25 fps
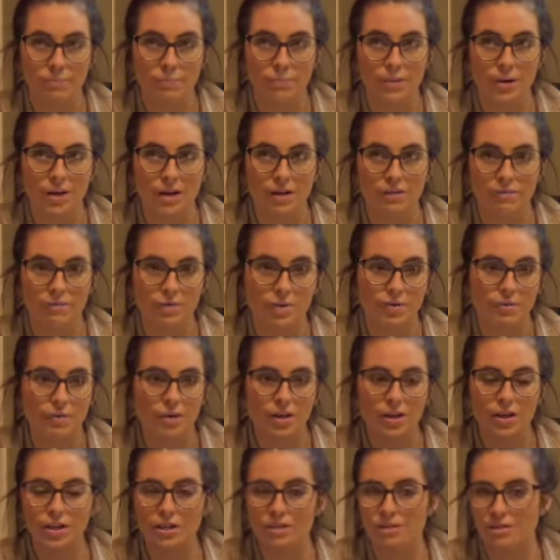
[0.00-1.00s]
But if we
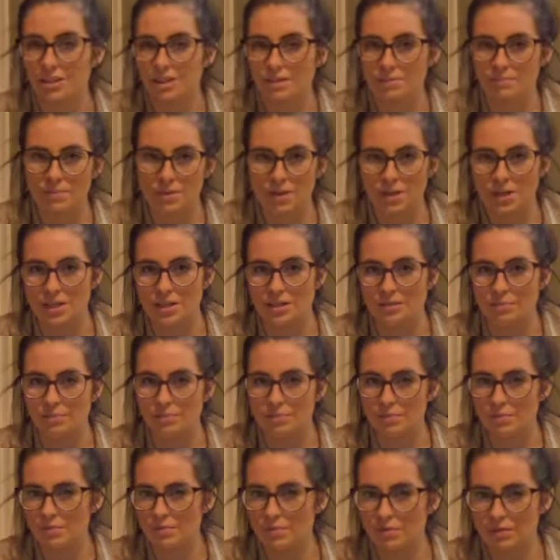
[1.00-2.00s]
were using peas,
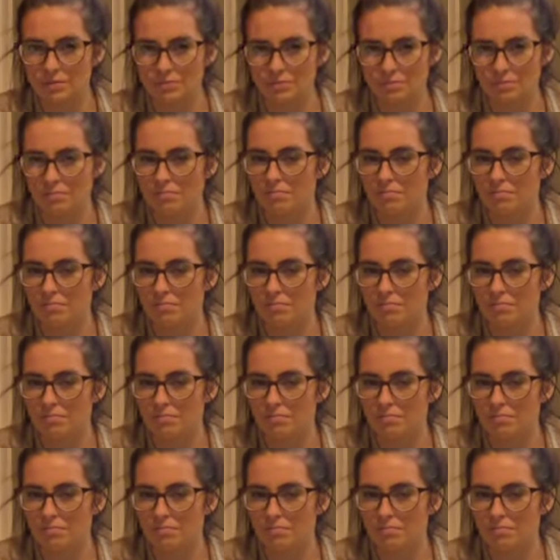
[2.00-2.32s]
we would